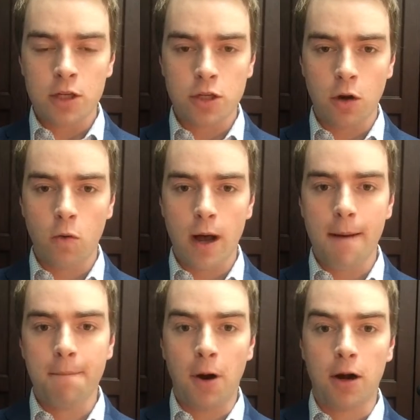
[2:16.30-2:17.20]
So
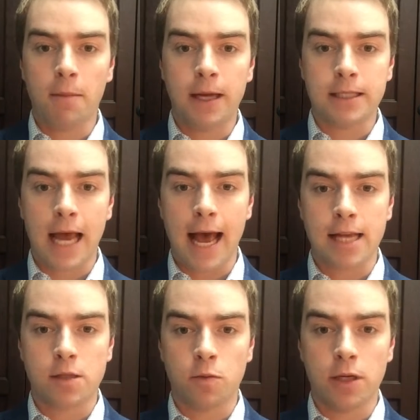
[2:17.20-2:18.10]
part of my
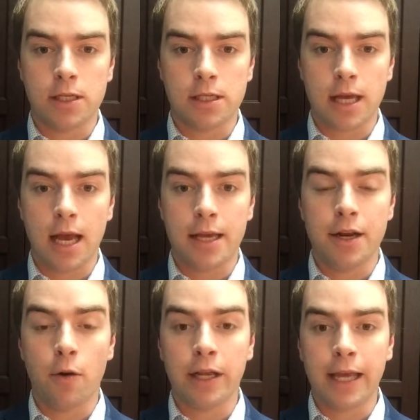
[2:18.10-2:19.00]
task was,
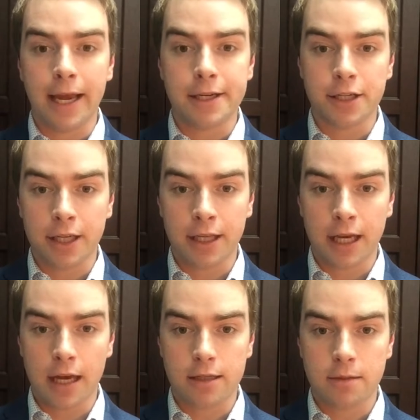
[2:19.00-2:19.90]
you know, engaging in the
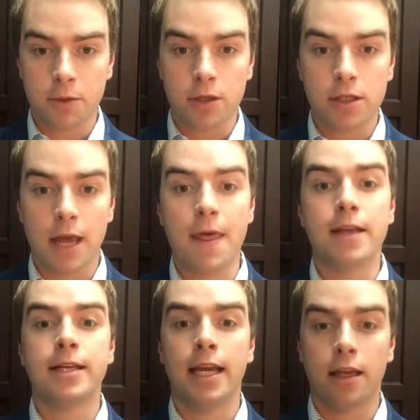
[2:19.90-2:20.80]
customers and
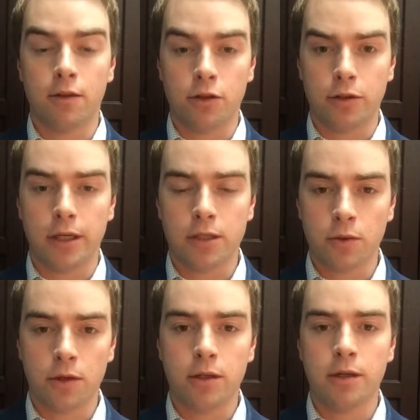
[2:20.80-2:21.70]
then taking their drinks
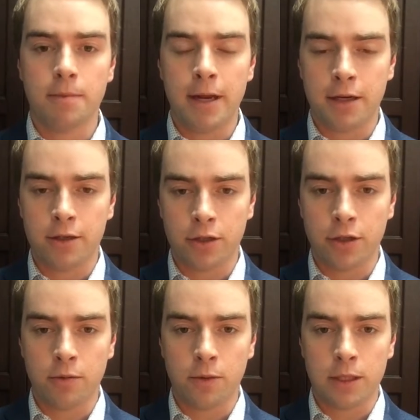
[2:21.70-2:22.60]
order and make
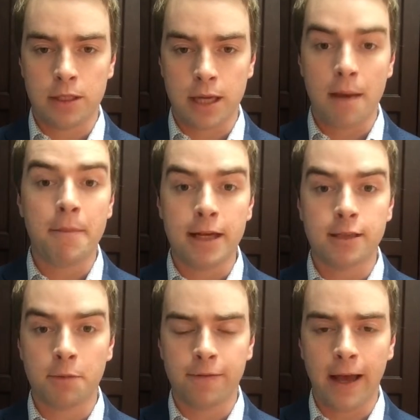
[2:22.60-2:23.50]
sure it was made
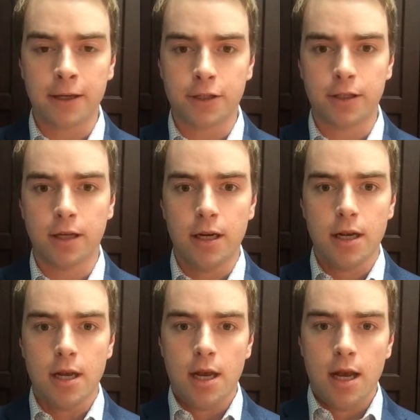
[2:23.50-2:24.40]
to perfection.
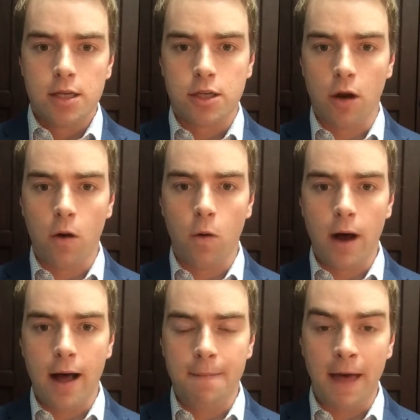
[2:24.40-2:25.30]

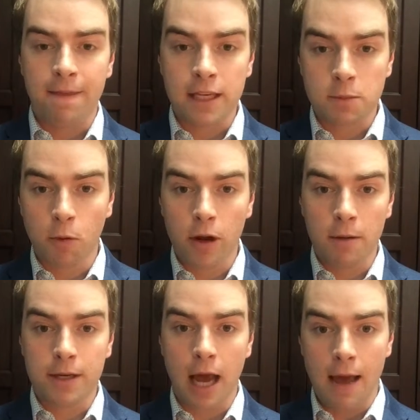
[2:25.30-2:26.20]
So at this point
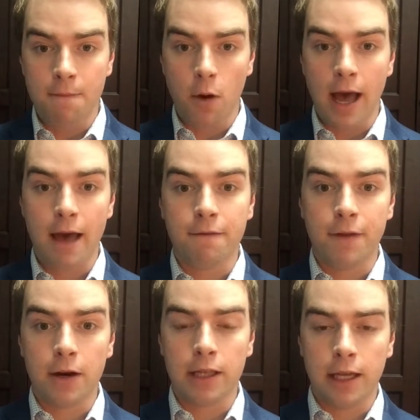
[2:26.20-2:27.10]
in time, though, I had
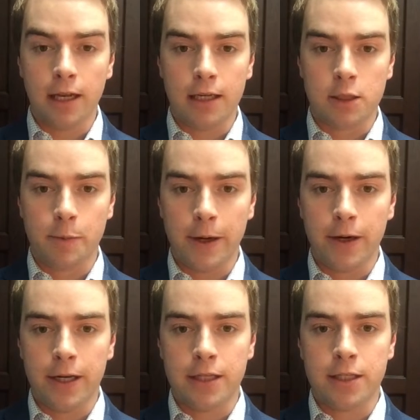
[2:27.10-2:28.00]
very little
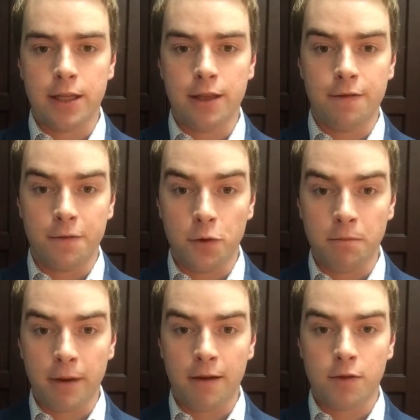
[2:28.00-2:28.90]
experience in the food
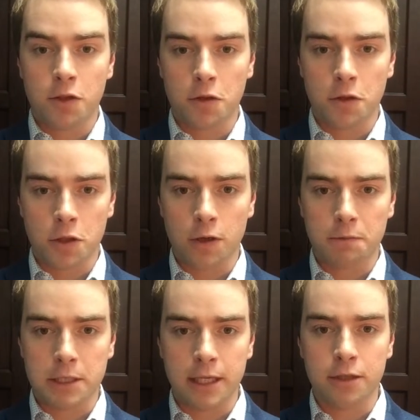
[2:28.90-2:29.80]
and beverage or the
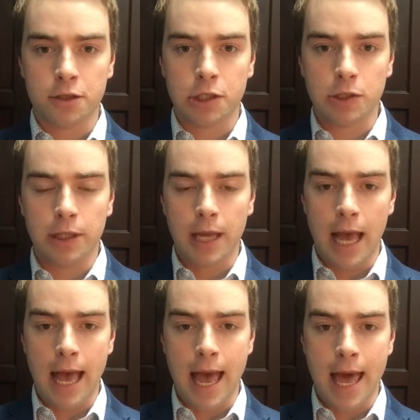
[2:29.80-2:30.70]
service industry.
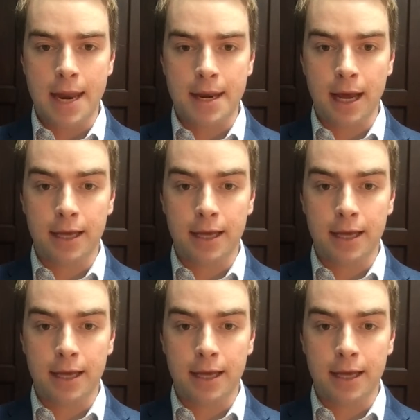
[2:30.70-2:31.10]
And